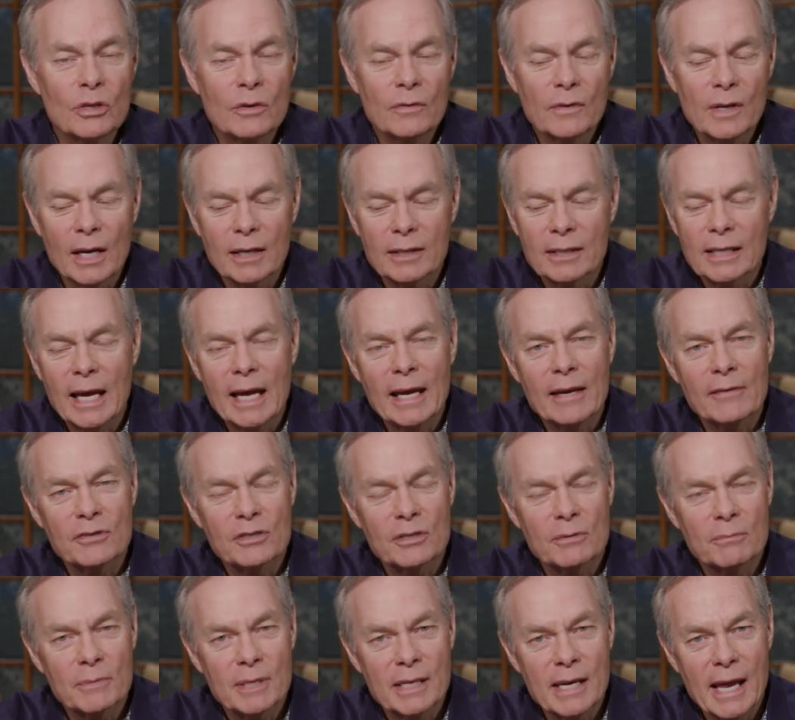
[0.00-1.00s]
You've got to have
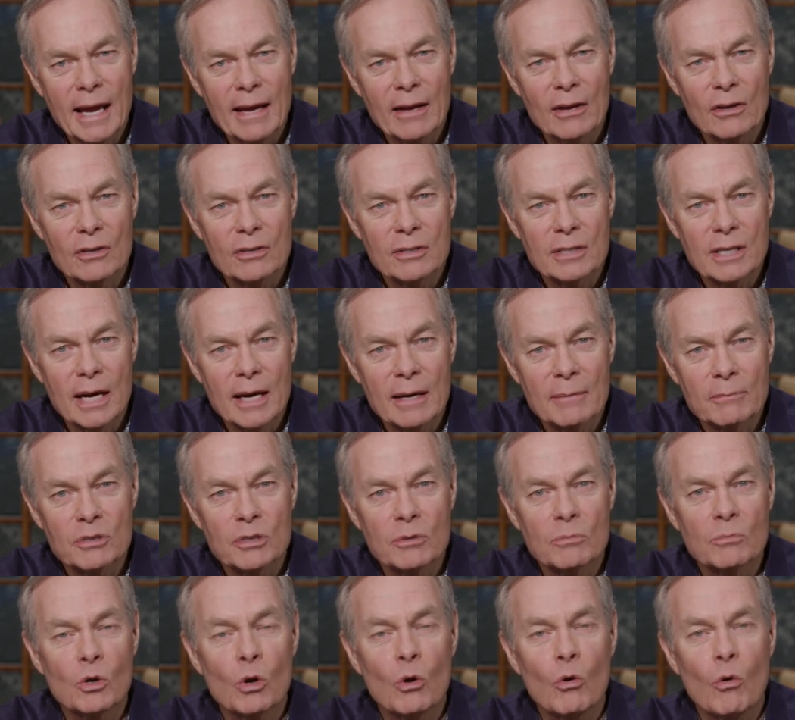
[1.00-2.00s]
some downtime,
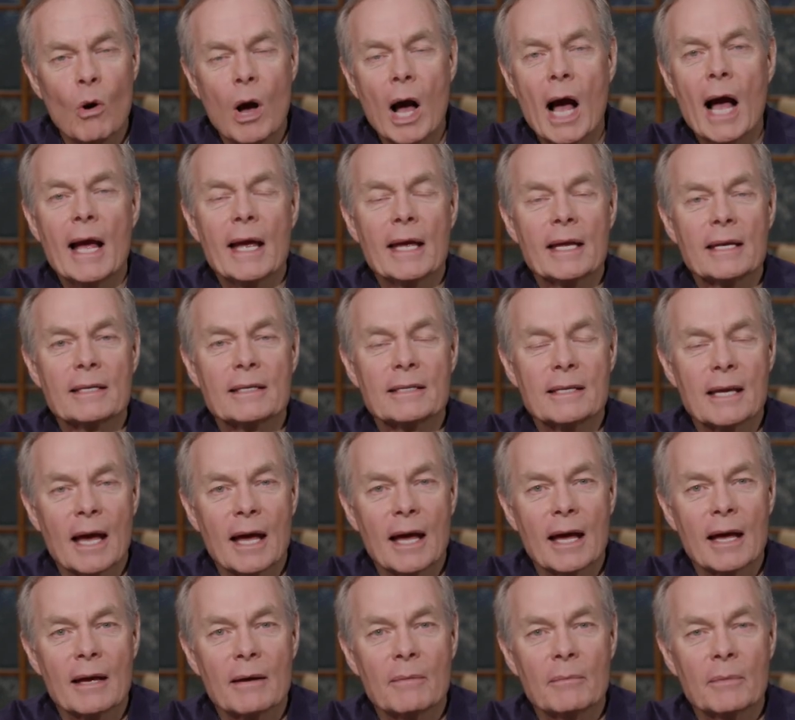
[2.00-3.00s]
some quiet
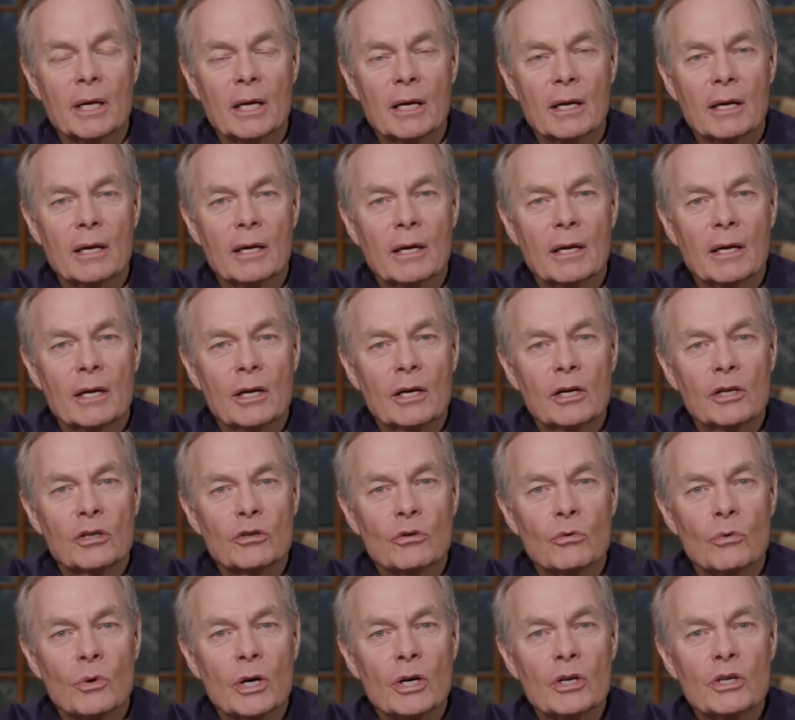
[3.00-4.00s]
time
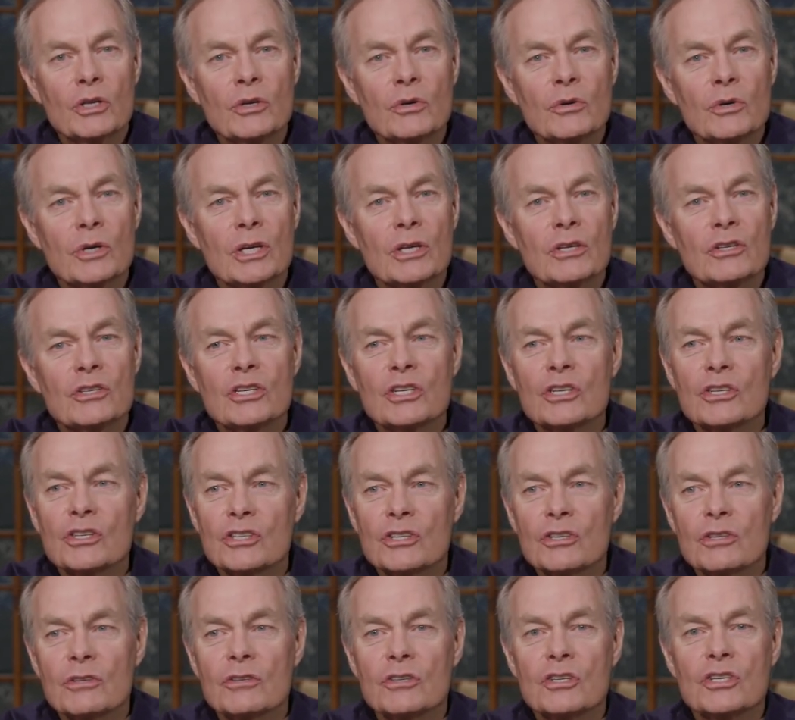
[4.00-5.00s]
to where you can
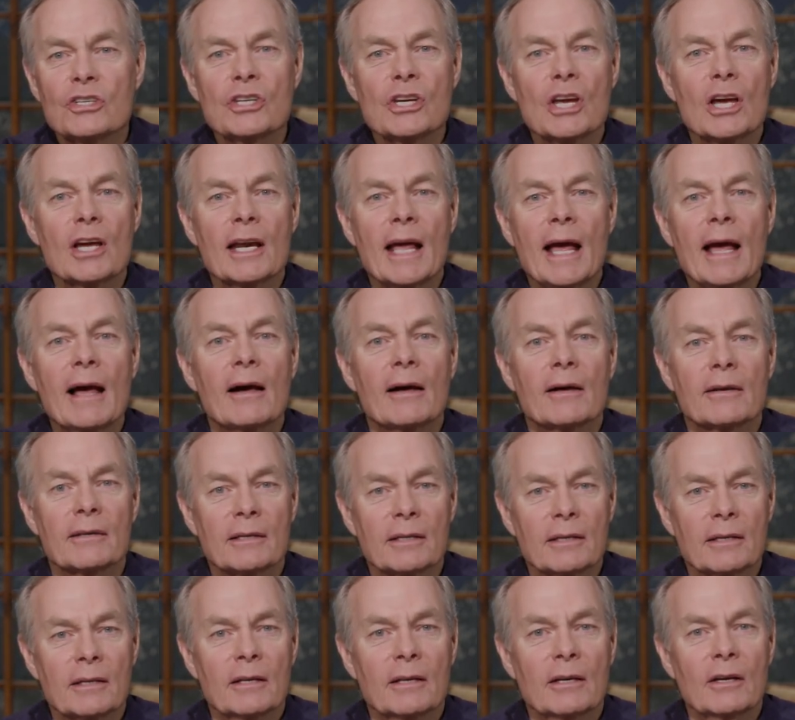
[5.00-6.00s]
just shut out
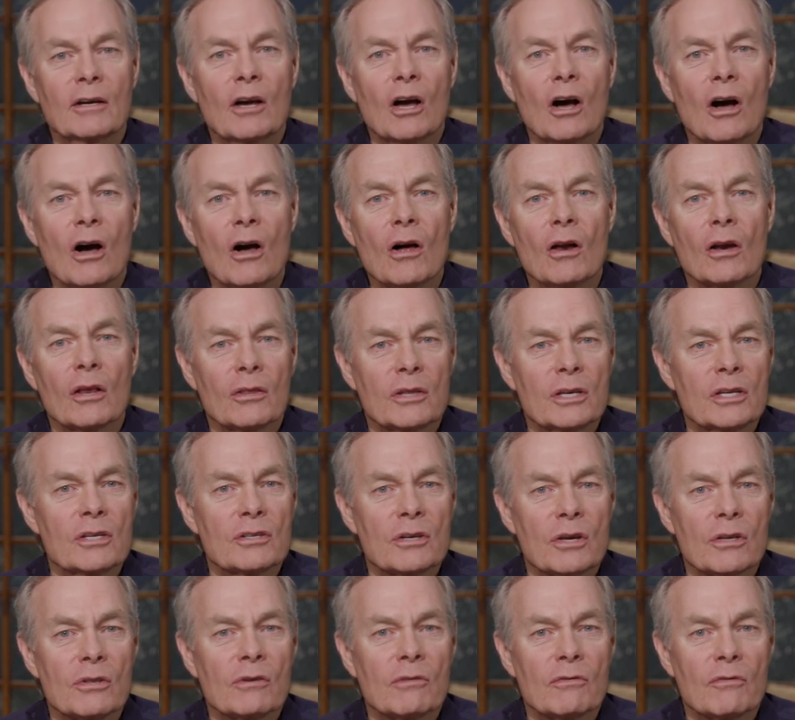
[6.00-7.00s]
all of these
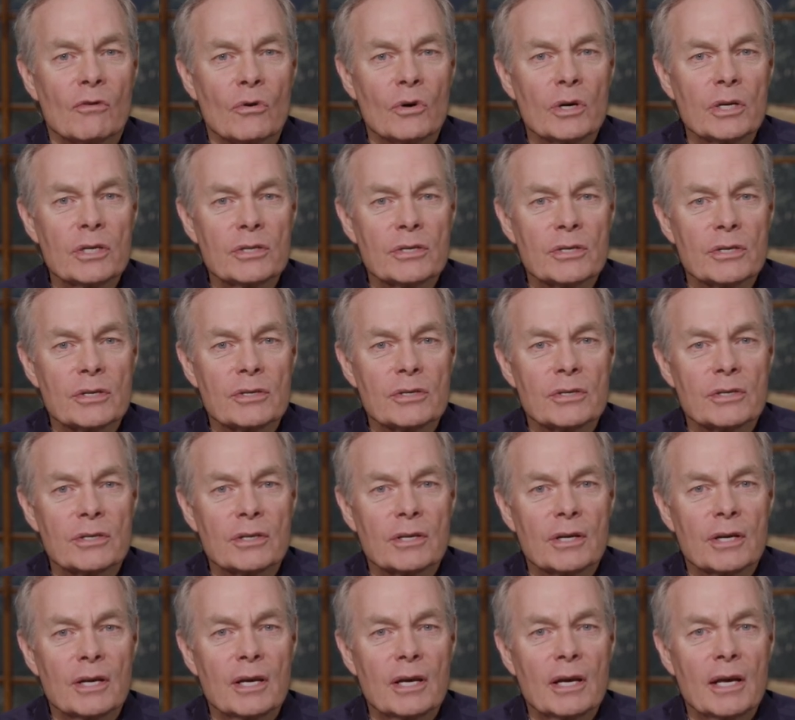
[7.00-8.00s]
other voices
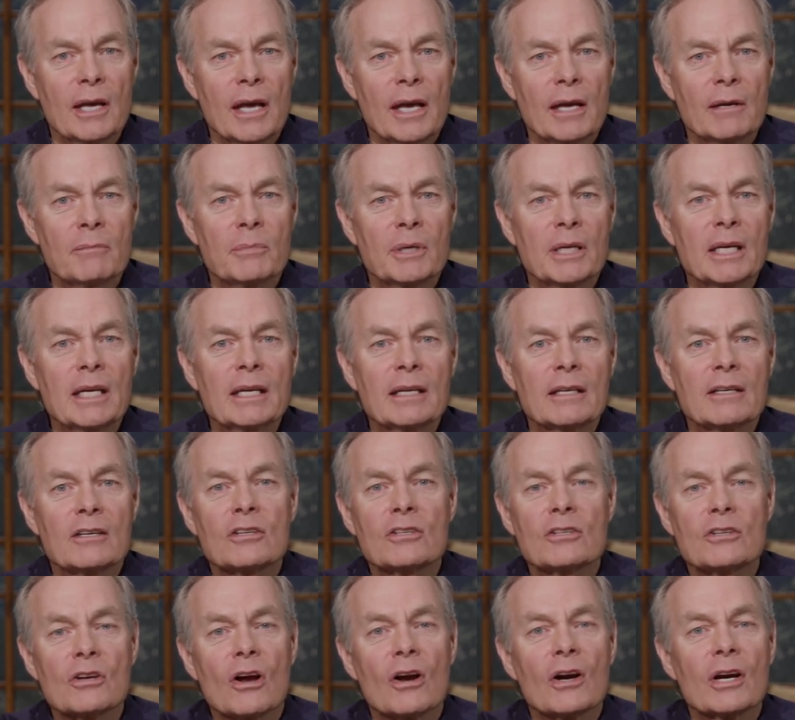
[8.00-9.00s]
and begin to
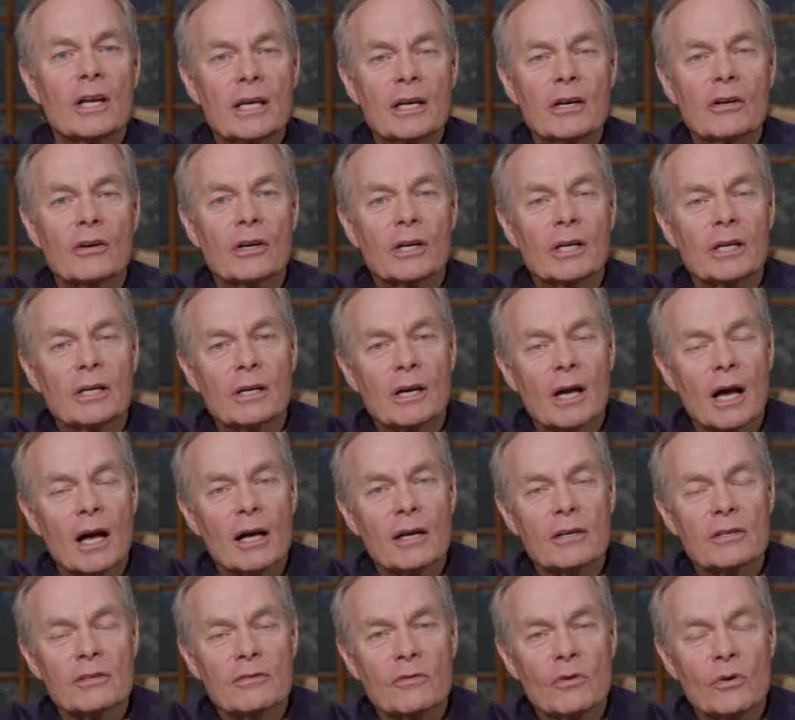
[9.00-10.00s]
start hearing
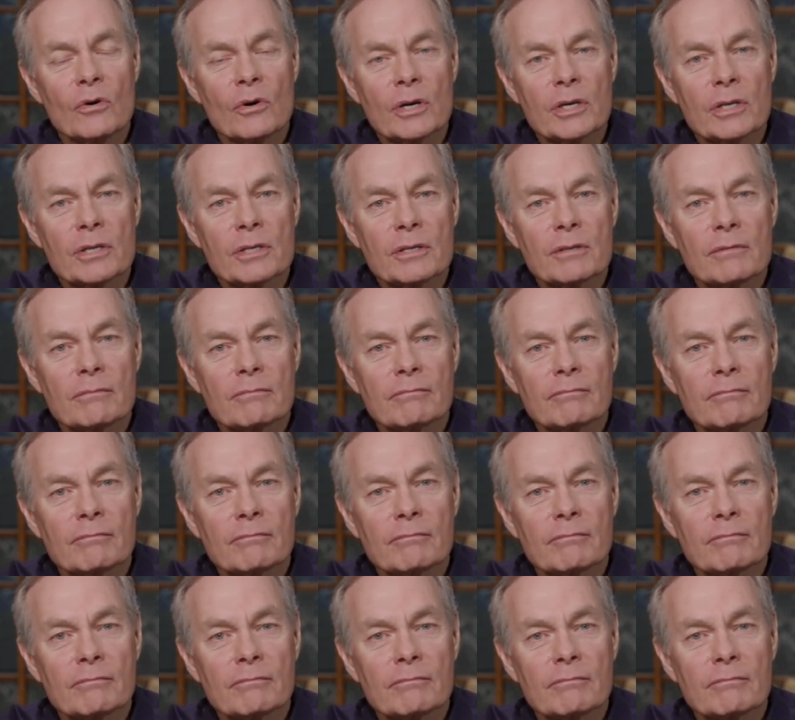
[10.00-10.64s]
God's voice.